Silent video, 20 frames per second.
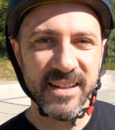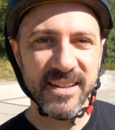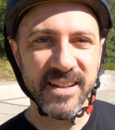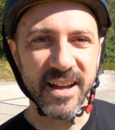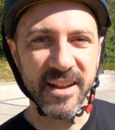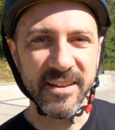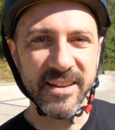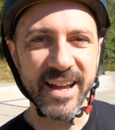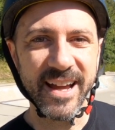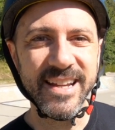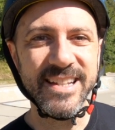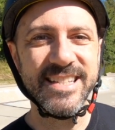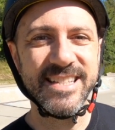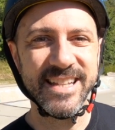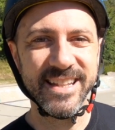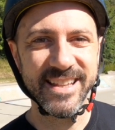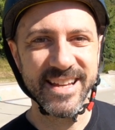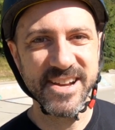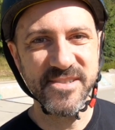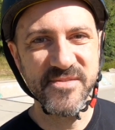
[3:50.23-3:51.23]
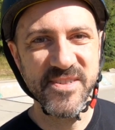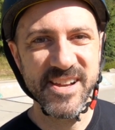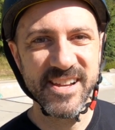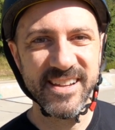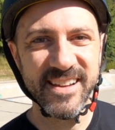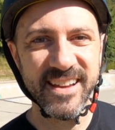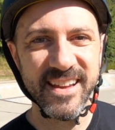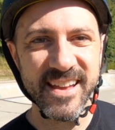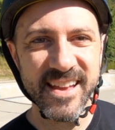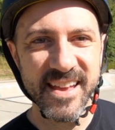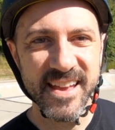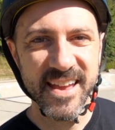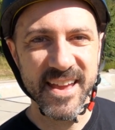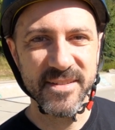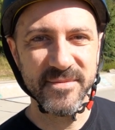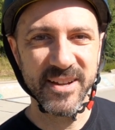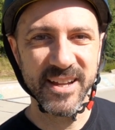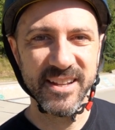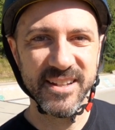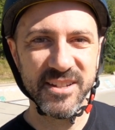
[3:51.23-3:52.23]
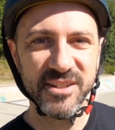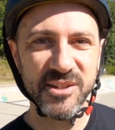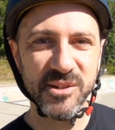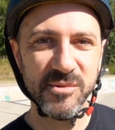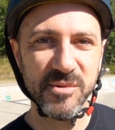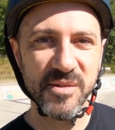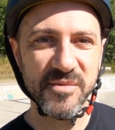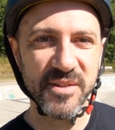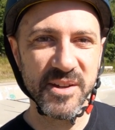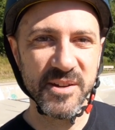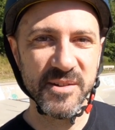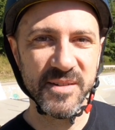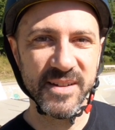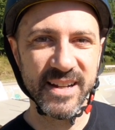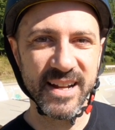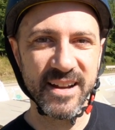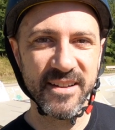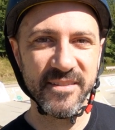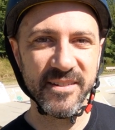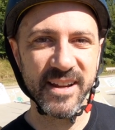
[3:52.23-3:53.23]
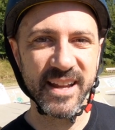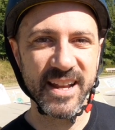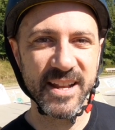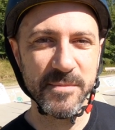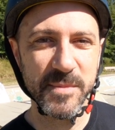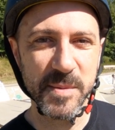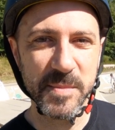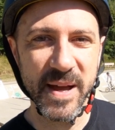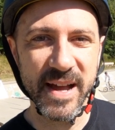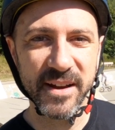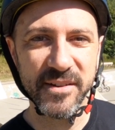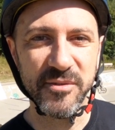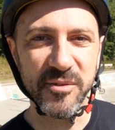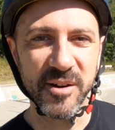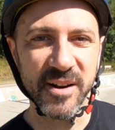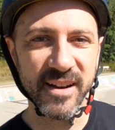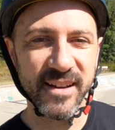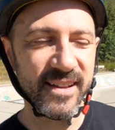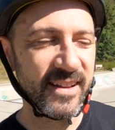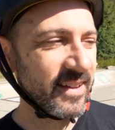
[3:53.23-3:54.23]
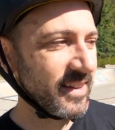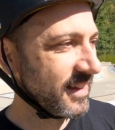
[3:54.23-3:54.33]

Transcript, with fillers: not nice to them in my initial review, and now they're getting me back for it.